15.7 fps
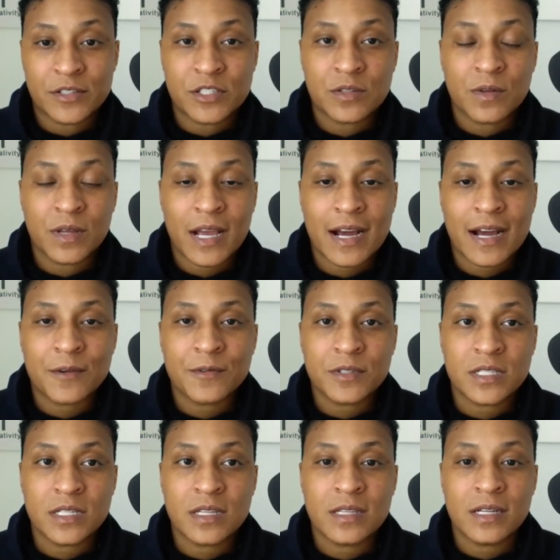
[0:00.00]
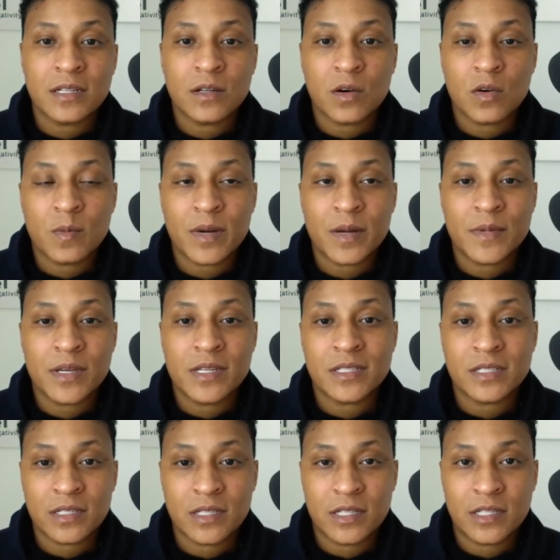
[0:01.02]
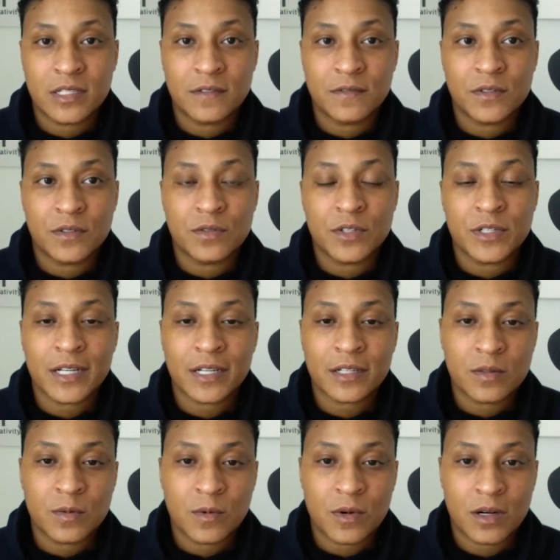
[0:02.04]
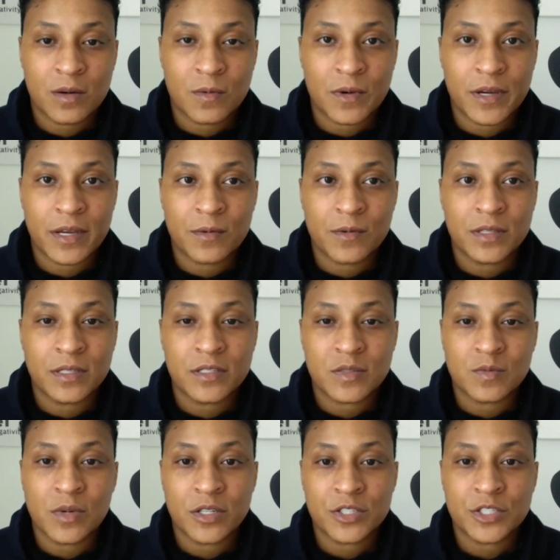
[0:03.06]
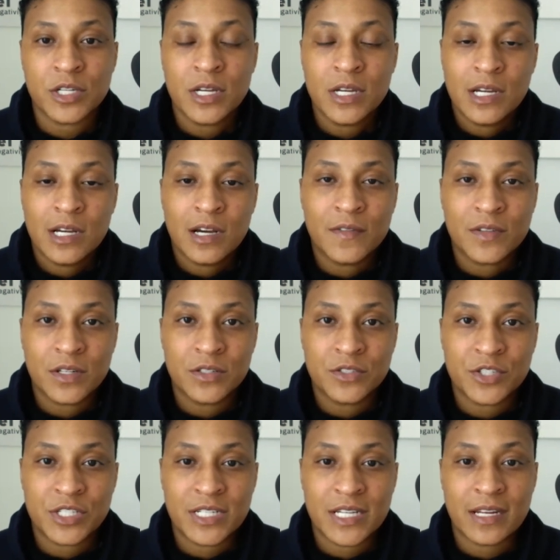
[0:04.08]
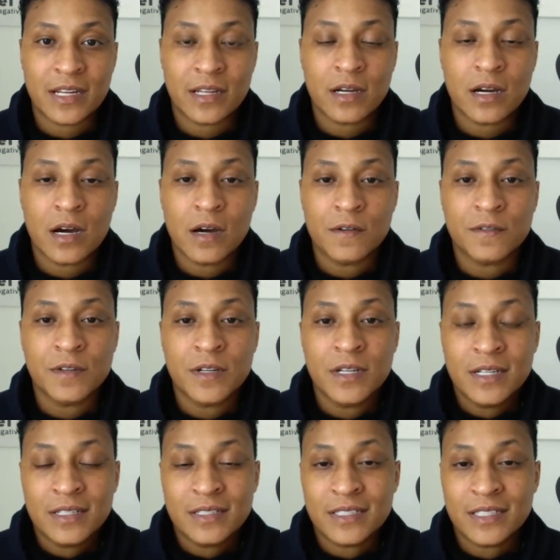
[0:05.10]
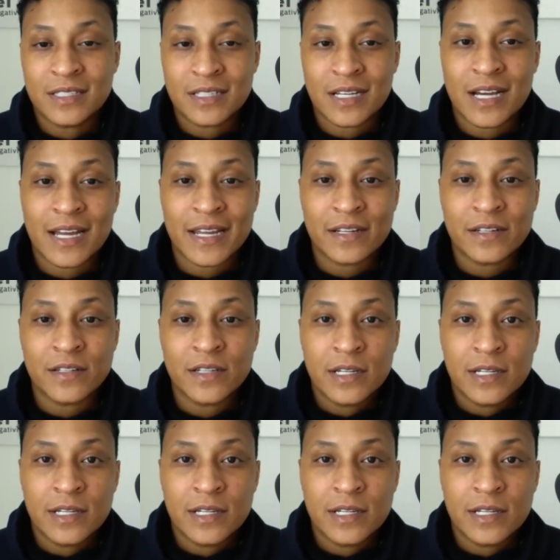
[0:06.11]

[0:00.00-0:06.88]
So like I would say that Home by Me isn't going to give you, you're not going to walk away with as much of an understanding of design